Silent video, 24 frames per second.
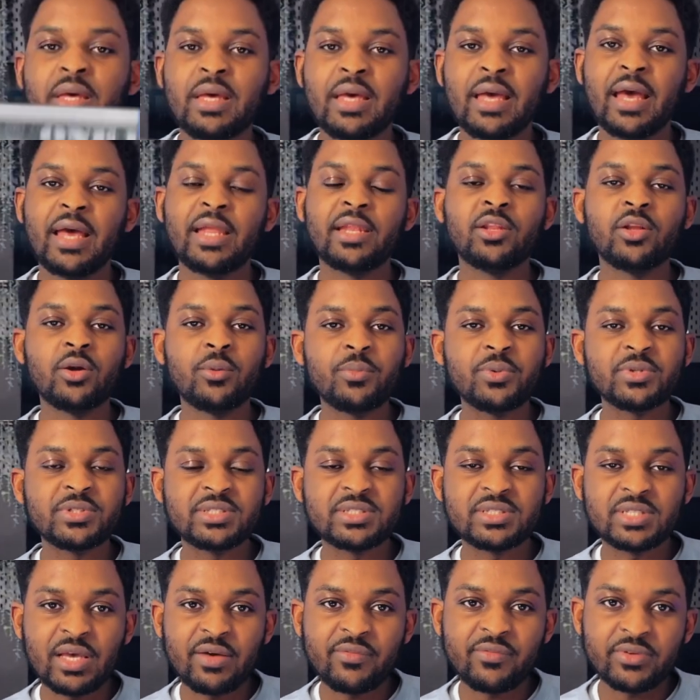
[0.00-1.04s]
At number
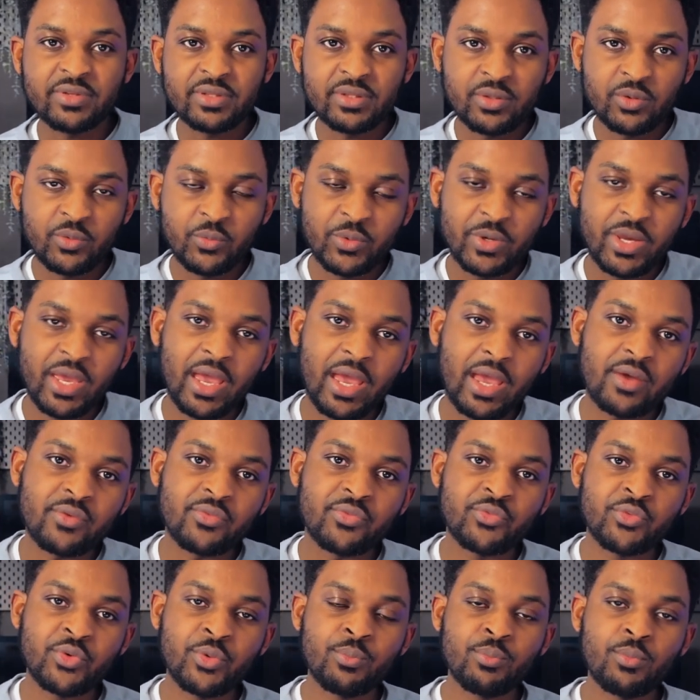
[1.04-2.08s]
seven, we
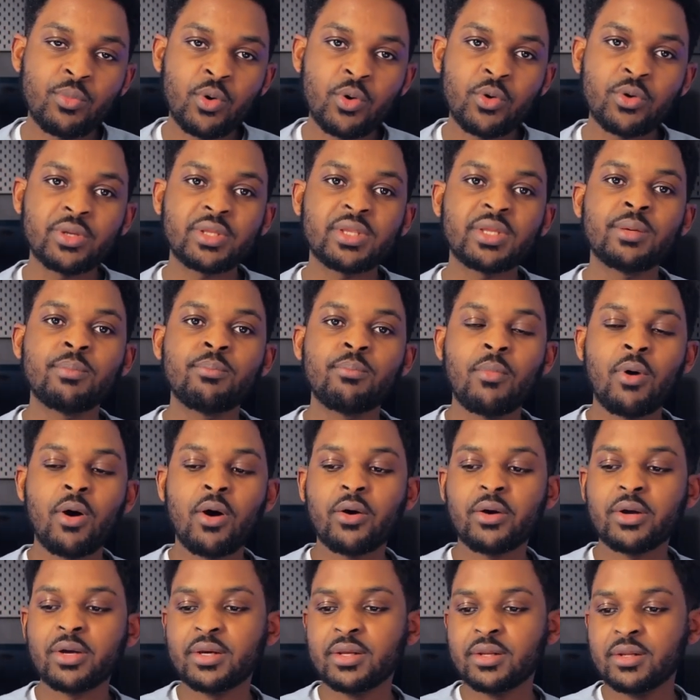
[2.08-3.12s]
have remote
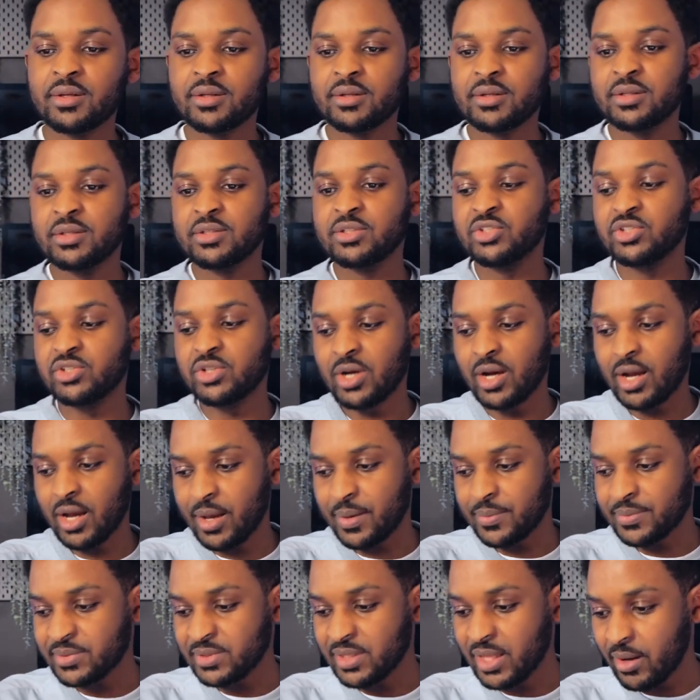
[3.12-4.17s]
marketer
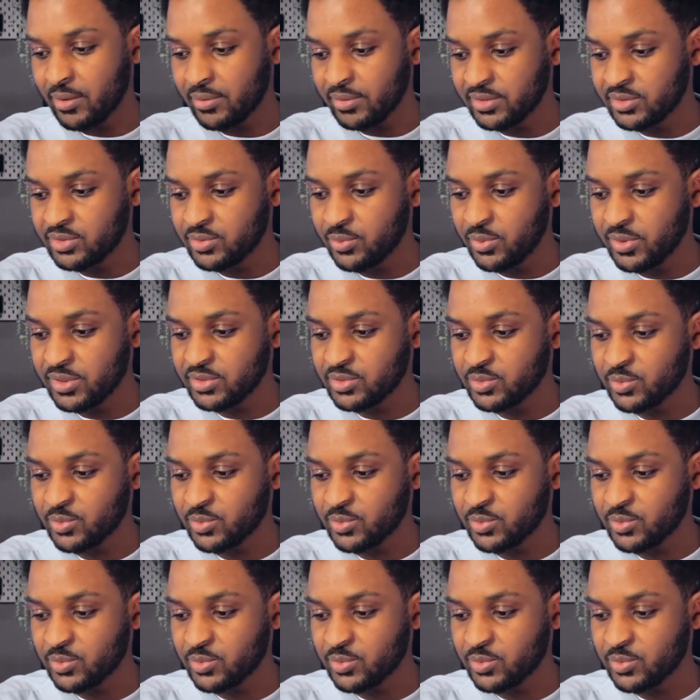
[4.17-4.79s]
jobs. Now, this one is